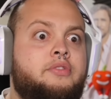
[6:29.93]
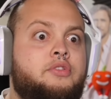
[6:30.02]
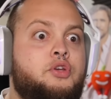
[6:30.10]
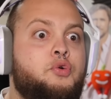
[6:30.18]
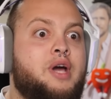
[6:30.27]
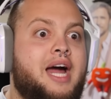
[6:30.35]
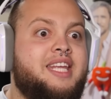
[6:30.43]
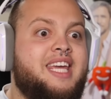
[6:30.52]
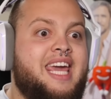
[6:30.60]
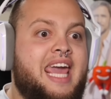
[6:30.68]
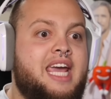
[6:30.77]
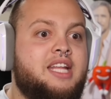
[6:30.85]
You got
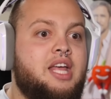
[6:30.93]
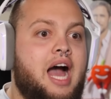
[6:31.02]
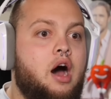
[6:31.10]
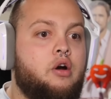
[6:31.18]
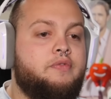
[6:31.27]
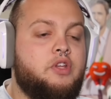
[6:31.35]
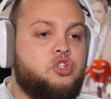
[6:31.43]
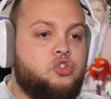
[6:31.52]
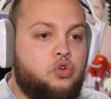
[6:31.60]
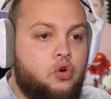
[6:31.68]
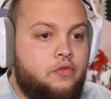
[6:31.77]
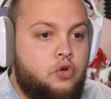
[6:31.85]
kicked out of the
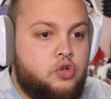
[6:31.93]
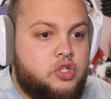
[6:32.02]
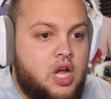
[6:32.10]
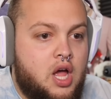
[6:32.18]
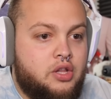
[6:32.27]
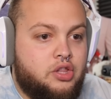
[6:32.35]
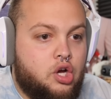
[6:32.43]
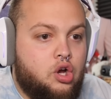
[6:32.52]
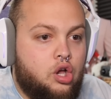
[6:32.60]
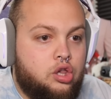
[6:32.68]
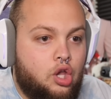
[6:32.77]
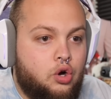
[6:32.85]
servers? The
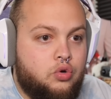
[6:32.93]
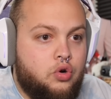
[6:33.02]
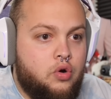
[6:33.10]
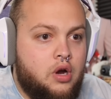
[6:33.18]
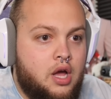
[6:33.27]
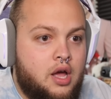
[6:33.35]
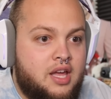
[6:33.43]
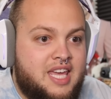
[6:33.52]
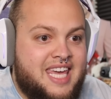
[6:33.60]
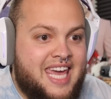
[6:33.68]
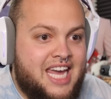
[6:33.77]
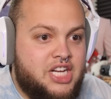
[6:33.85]
cloaker
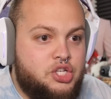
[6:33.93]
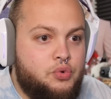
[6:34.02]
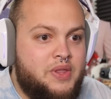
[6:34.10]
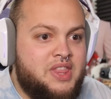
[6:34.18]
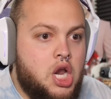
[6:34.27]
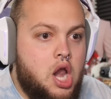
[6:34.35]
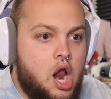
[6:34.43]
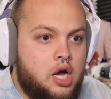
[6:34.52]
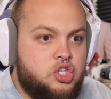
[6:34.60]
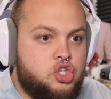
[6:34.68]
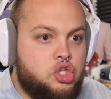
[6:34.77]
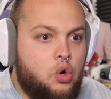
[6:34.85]
kicked you in the
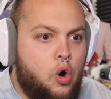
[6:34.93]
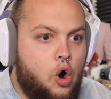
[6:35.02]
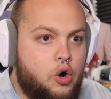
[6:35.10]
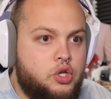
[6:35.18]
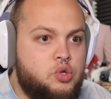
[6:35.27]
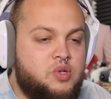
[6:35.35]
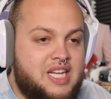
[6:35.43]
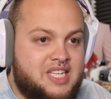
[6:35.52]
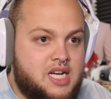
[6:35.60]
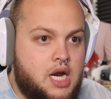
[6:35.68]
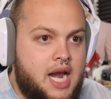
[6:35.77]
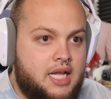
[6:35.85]
nuts so hard you
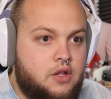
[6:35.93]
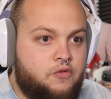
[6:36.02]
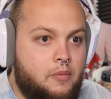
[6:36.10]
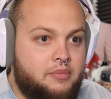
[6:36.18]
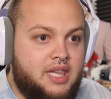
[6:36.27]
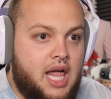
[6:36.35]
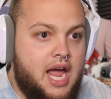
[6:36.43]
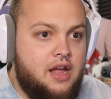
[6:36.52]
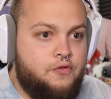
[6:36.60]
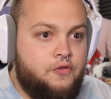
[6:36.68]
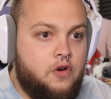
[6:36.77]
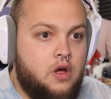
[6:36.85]
disconnected from
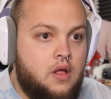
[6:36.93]
life?